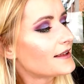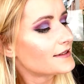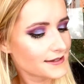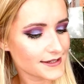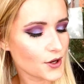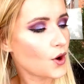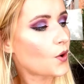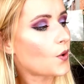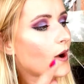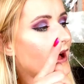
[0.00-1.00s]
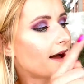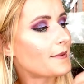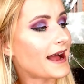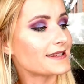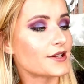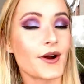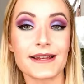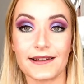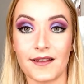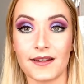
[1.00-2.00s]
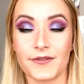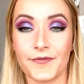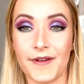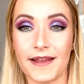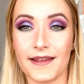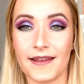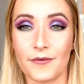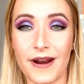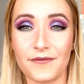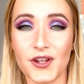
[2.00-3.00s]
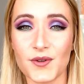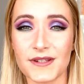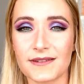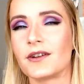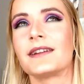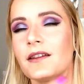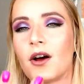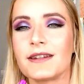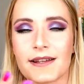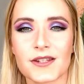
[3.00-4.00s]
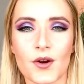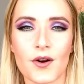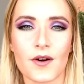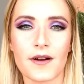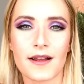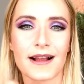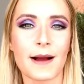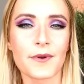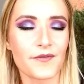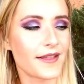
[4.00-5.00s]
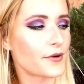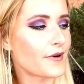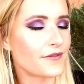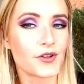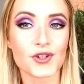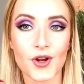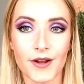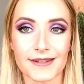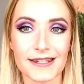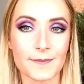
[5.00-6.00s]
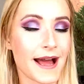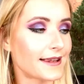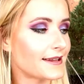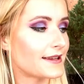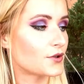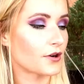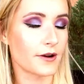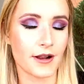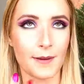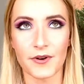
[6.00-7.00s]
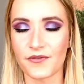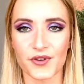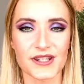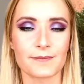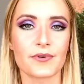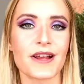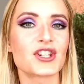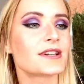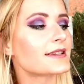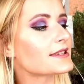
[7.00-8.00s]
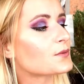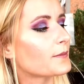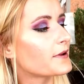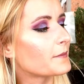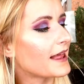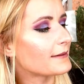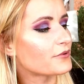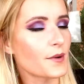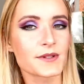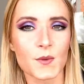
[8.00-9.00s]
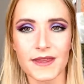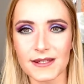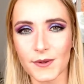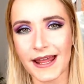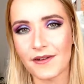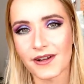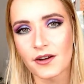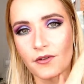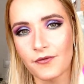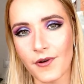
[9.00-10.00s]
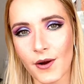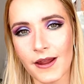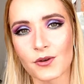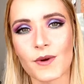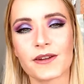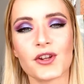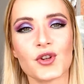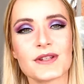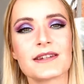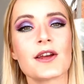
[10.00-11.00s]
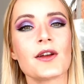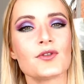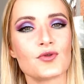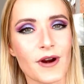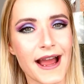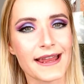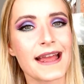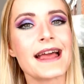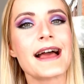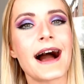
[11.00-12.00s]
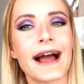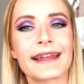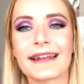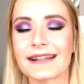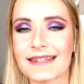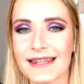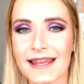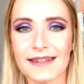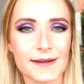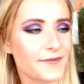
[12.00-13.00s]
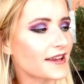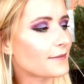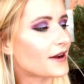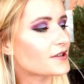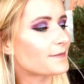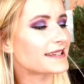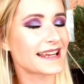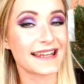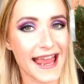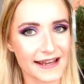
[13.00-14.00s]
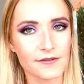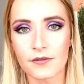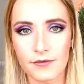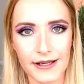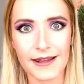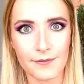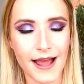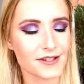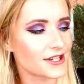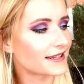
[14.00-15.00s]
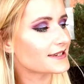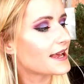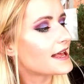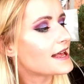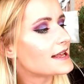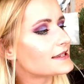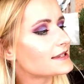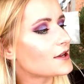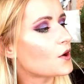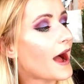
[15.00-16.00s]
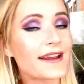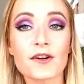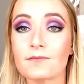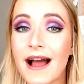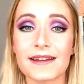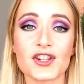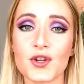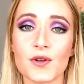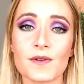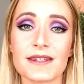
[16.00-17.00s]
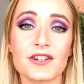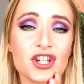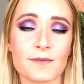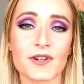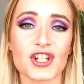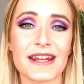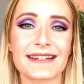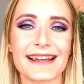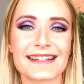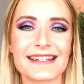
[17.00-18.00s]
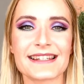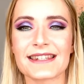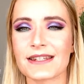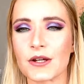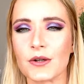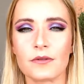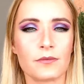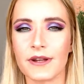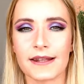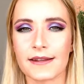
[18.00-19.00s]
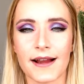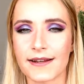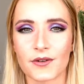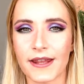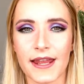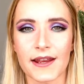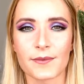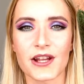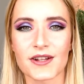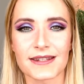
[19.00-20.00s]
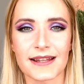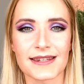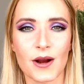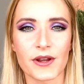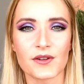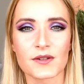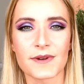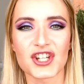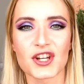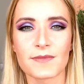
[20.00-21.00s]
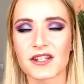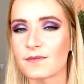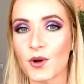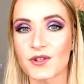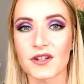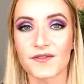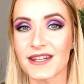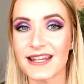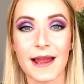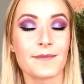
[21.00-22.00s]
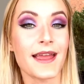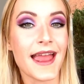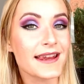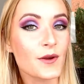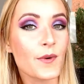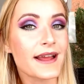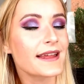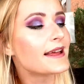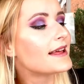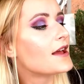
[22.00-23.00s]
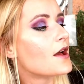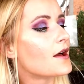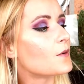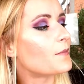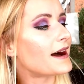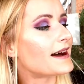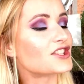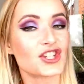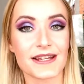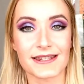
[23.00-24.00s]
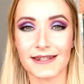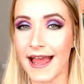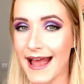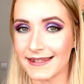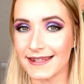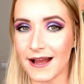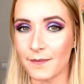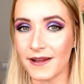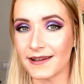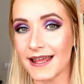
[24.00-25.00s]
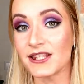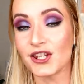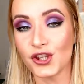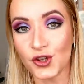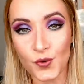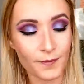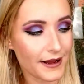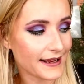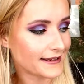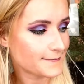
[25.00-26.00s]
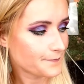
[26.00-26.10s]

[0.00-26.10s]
So I saw in a lot of reviews, not a lot, I saw a couple of other reviews on this palette, or a couple of first impressions where people had problems with this one having a lot of fallout when you use it dry. I cannot say something about it, but I can really imagine it. So I don't mind to use a shimmer shade like this, so really I don't care, because that's how I use my shimmers most of the time anyway, but just a heads up in case you mind.